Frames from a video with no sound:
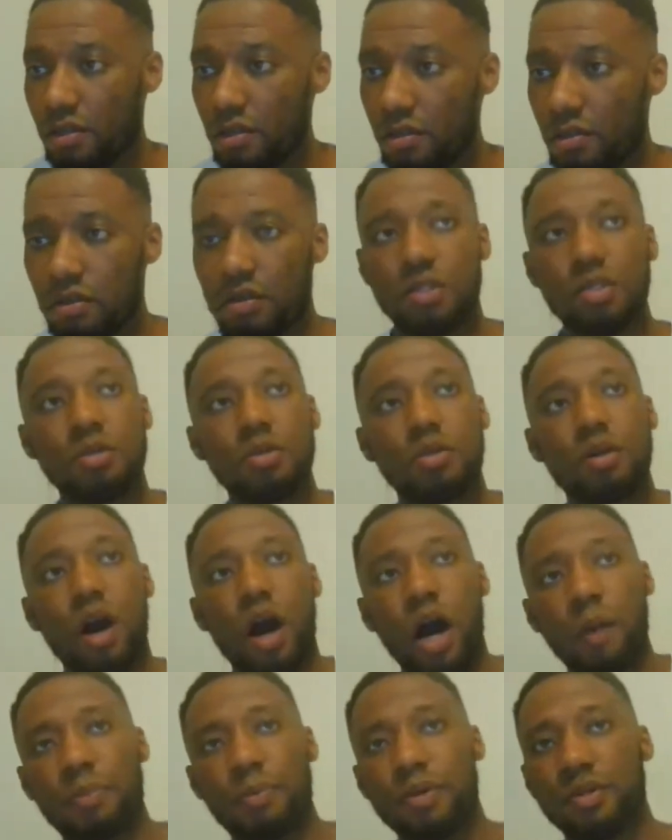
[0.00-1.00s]
You'll do
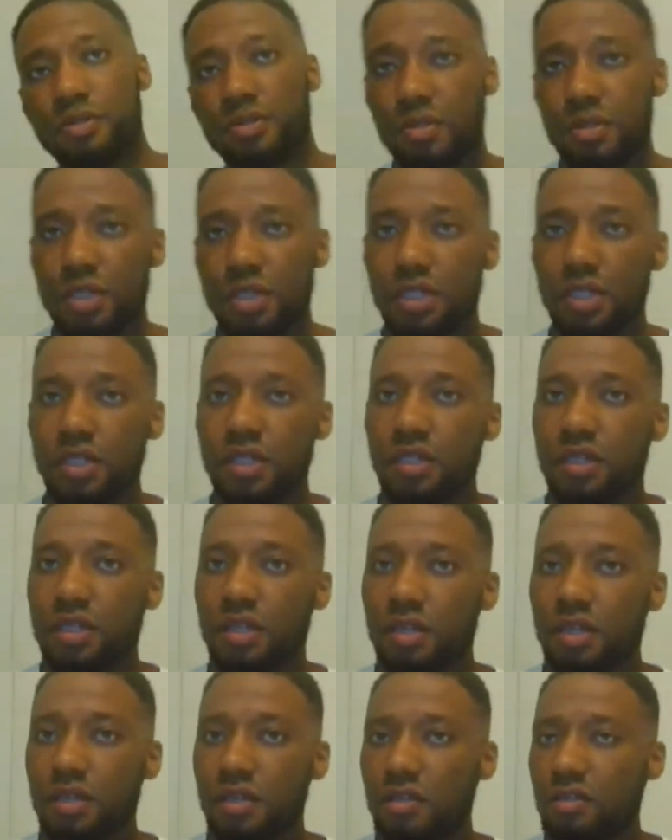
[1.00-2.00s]
carpentry,
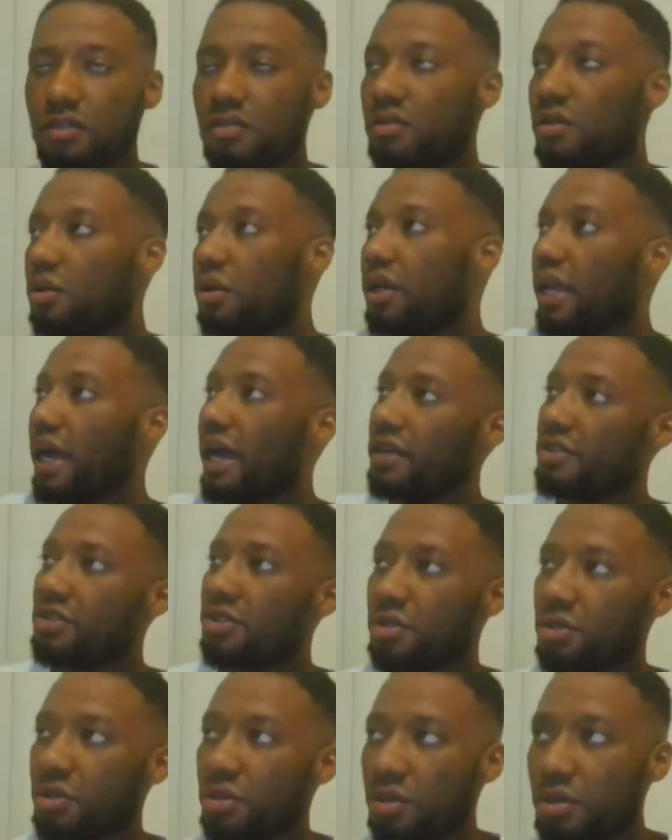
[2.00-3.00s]
do
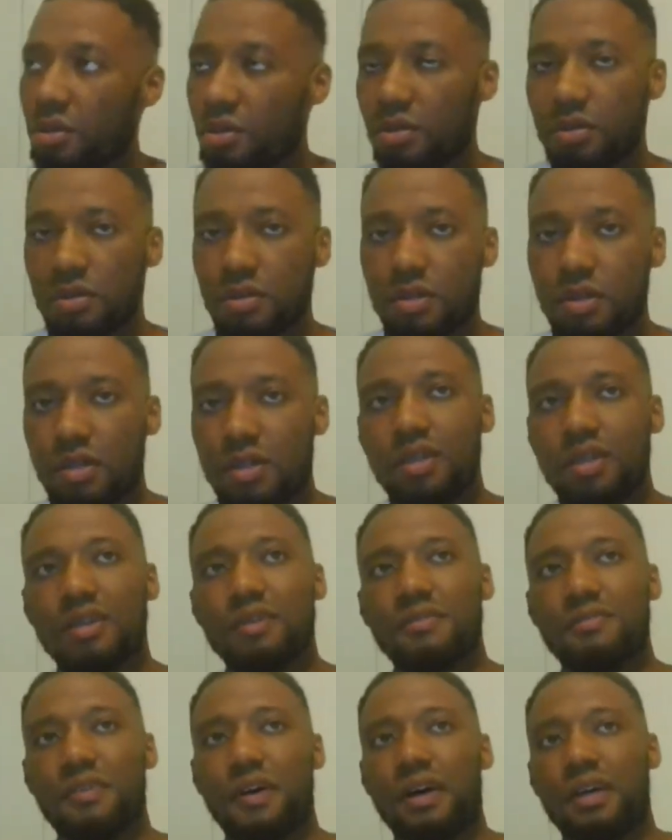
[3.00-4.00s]
electrical,
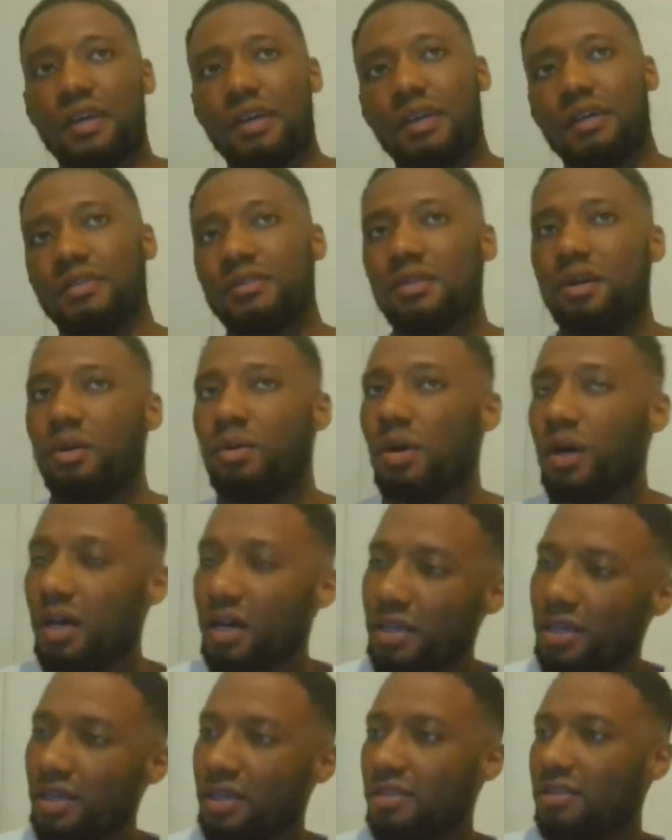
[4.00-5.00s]
fuck it, it's not
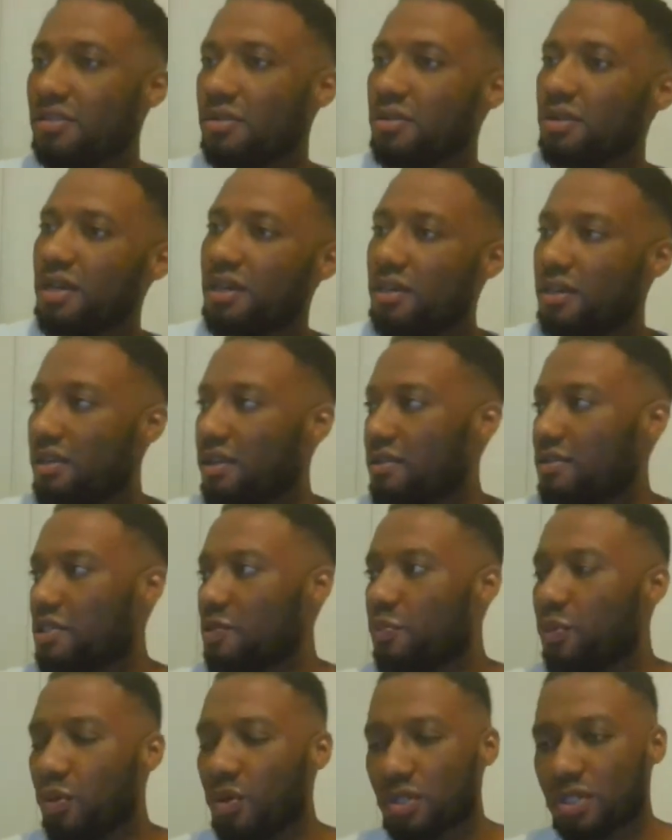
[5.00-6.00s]
working. Do a, uh,
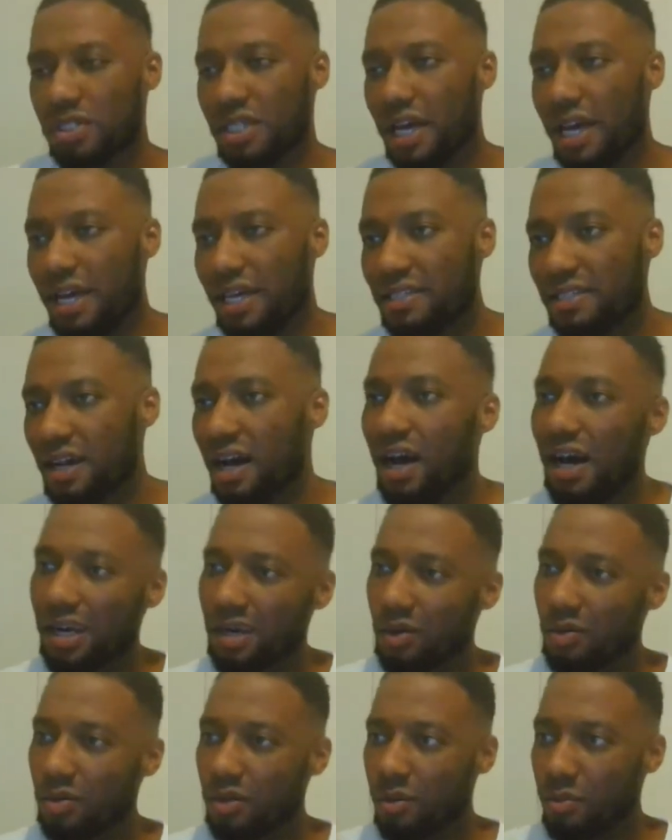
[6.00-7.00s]
sports science. Oh, I
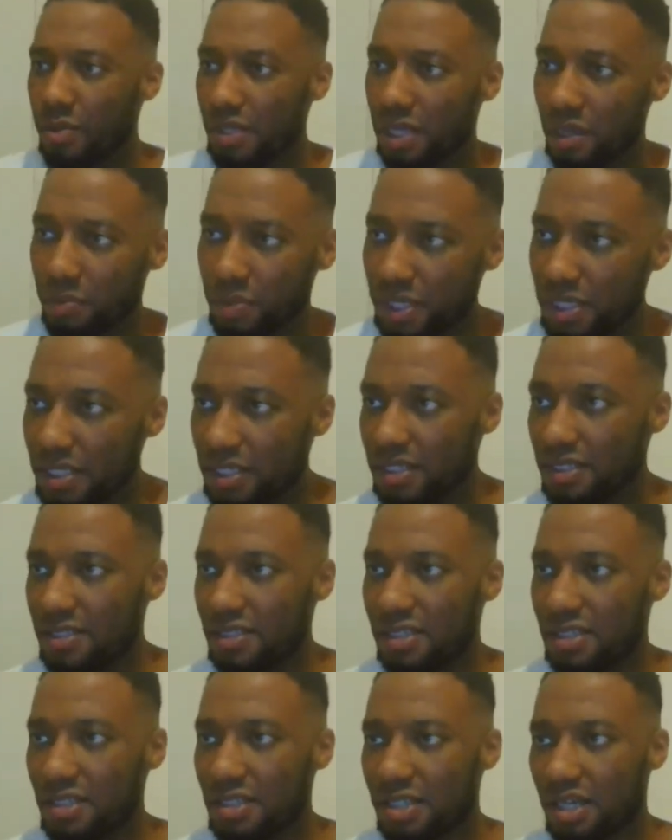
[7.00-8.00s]
don't want to be a PE
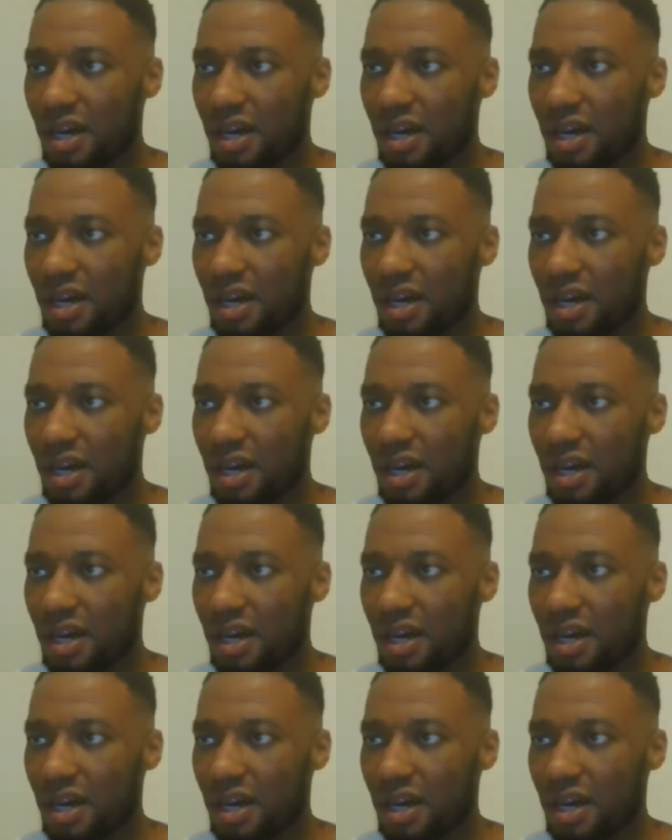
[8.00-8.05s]
teacher.